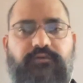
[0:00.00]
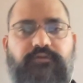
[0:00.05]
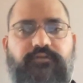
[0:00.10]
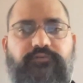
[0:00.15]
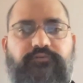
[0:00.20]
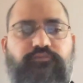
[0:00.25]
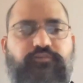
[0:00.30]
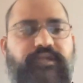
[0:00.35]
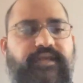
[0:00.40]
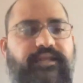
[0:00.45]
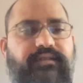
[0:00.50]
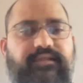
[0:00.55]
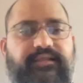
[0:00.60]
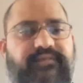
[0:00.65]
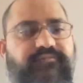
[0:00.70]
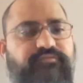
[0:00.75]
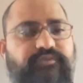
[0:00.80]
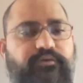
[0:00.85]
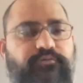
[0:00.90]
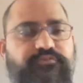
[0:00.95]
So then they,
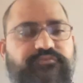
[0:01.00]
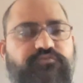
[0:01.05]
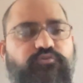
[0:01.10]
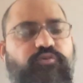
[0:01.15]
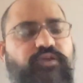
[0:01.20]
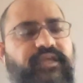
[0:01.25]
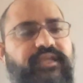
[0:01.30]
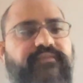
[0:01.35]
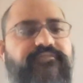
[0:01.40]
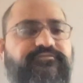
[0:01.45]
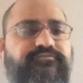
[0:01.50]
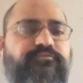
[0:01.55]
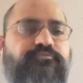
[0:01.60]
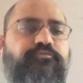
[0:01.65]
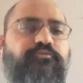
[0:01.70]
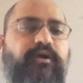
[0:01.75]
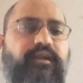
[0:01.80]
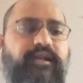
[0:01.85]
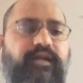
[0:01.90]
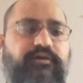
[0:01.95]
there was no need
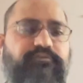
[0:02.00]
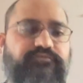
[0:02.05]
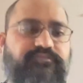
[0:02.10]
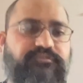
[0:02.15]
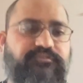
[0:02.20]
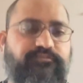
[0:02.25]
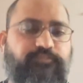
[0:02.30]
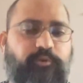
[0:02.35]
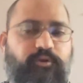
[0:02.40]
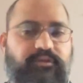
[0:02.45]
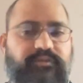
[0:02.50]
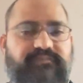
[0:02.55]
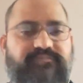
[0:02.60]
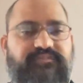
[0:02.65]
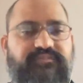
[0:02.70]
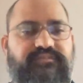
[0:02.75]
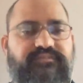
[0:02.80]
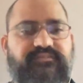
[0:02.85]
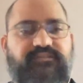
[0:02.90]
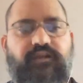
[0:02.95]
to announce this
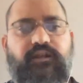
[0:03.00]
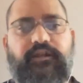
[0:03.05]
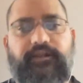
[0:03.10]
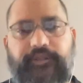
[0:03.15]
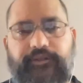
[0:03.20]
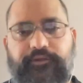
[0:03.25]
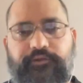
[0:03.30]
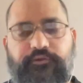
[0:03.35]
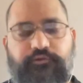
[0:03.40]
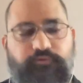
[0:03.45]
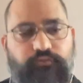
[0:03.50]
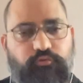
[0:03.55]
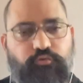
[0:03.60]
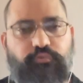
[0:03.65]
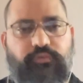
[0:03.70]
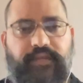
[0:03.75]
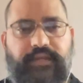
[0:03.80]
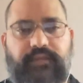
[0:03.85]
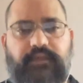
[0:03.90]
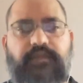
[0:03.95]
policy. Just continue to do
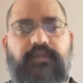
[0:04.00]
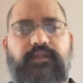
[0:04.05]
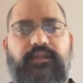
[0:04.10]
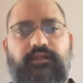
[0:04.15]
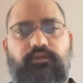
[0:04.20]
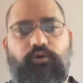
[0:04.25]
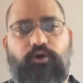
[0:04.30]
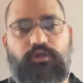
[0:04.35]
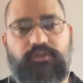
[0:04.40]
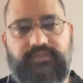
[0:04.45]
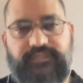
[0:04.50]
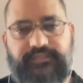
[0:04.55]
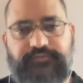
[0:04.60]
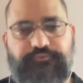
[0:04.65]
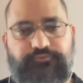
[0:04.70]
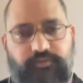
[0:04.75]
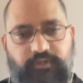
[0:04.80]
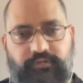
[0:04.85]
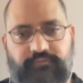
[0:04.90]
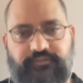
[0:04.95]
that until all the
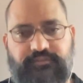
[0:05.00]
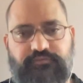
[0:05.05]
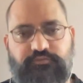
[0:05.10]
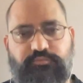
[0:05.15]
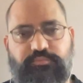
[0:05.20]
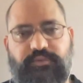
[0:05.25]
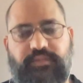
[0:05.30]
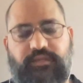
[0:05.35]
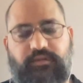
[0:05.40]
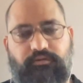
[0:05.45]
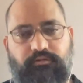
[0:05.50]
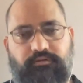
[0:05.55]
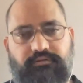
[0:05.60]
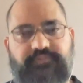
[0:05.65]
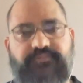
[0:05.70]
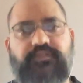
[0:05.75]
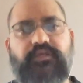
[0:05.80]
2000 rupee notes